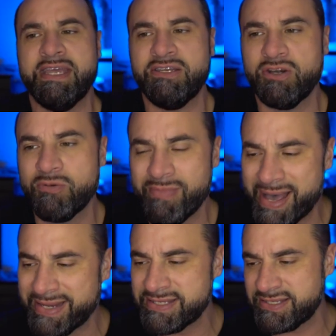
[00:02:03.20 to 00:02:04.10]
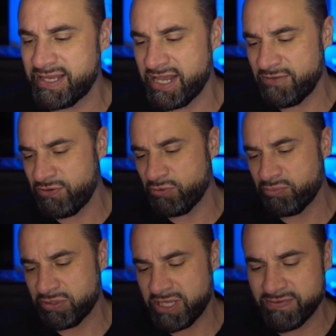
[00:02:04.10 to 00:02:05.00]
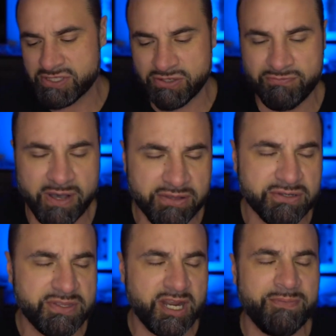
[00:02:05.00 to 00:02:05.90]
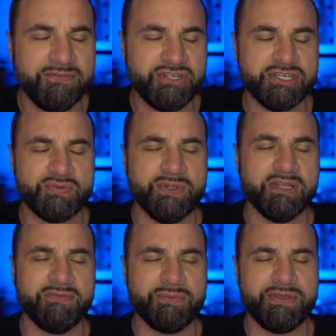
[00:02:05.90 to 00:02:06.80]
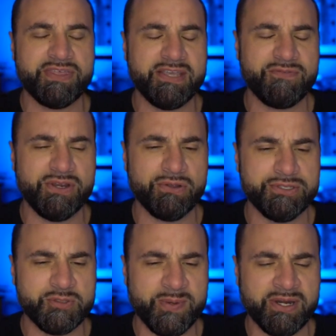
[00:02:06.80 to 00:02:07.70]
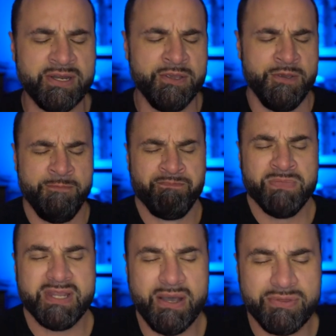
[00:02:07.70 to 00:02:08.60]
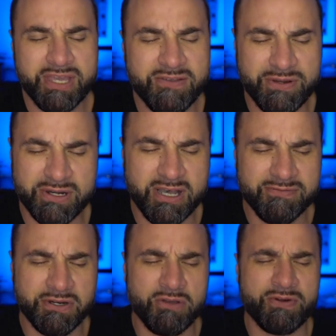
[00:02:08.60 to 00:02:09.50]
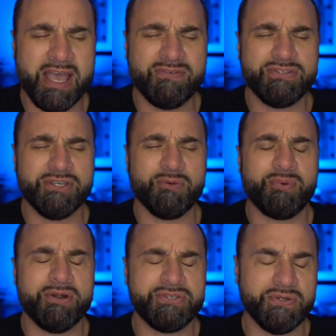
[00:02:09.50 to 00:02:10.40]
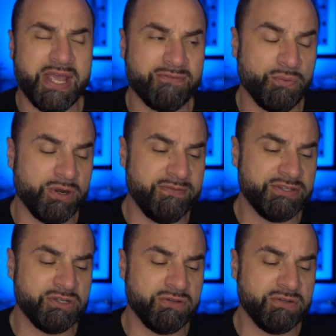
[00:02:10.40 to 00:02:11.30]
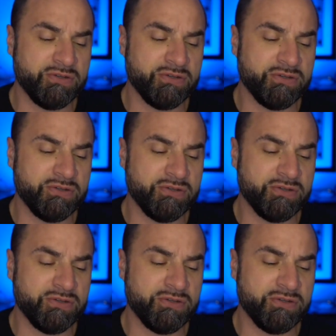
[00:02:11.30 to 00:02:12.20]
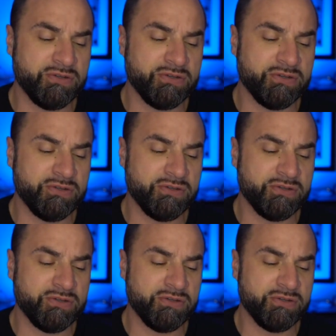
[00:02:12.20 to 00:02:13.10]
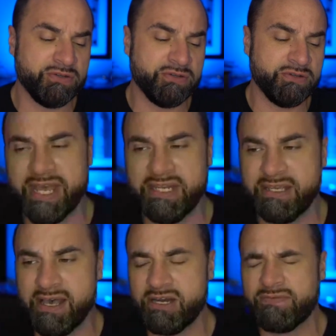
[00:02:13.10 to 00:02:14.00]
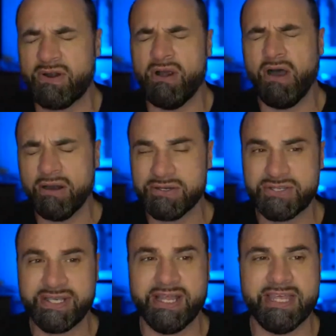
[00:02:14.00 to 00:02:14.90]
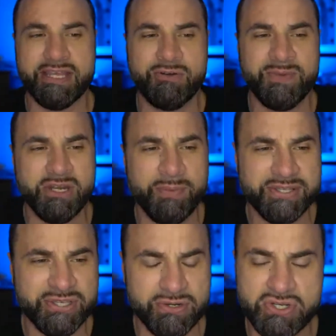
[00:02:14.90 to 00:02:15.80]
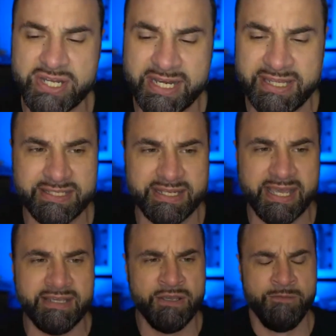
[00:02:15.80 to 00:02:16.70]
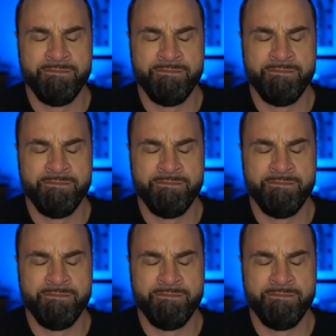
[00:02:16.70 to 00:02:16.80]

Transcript: in your mindset if you'll believe it. So, Father, in the name of Jesus, we love you. We thank you for your Holy Spirit. God, we thank you for your covering over every single person, every one of us, over our ears, over our eyes, of our understanding, God, over our hearts, God, that there would be no misunderstanding, that today